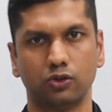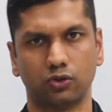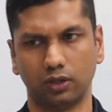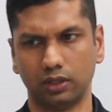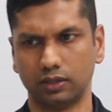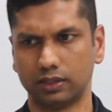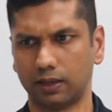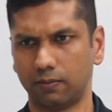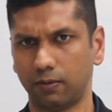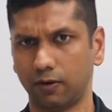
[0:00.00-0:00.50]

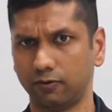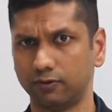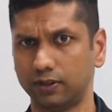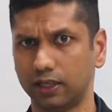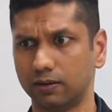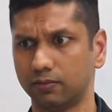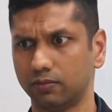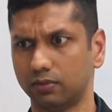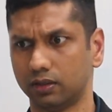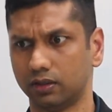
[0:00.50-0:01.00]
So some of
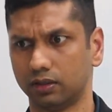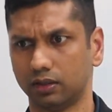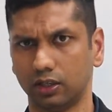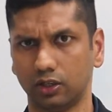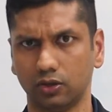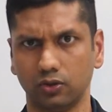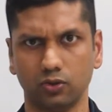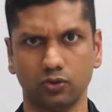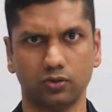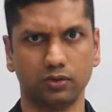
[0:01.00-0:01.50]
them,
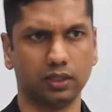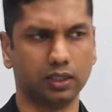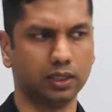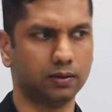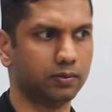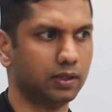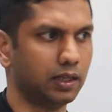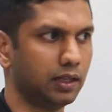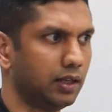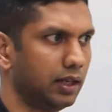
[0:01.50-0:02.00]
you see
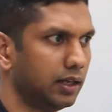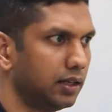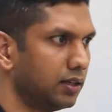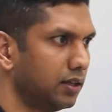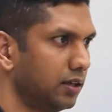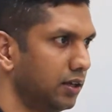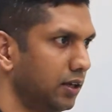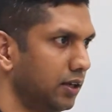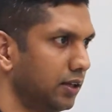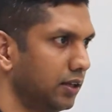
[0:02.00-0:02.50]
them, they
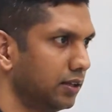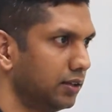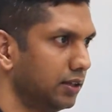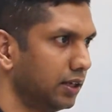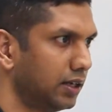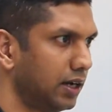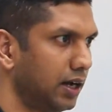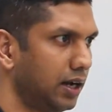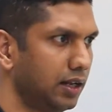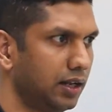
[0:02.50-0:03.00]

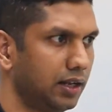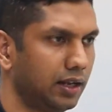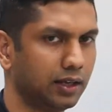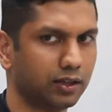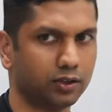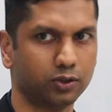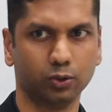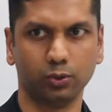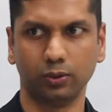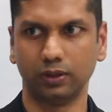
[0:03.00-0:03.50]
kind of
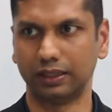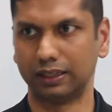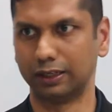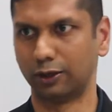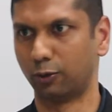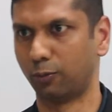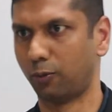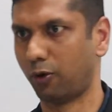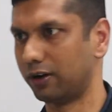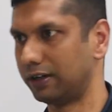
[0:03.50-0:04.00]
like do it in
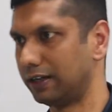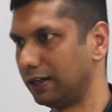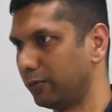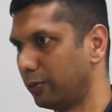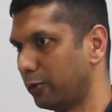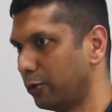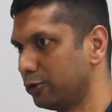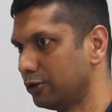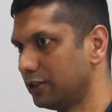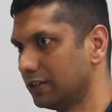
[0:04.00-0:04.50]
a
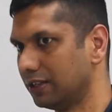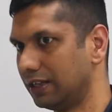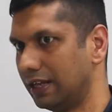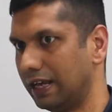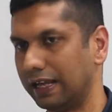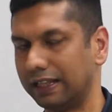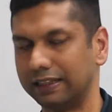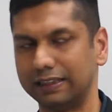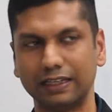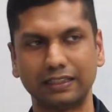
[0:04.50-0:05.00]
robotic motion.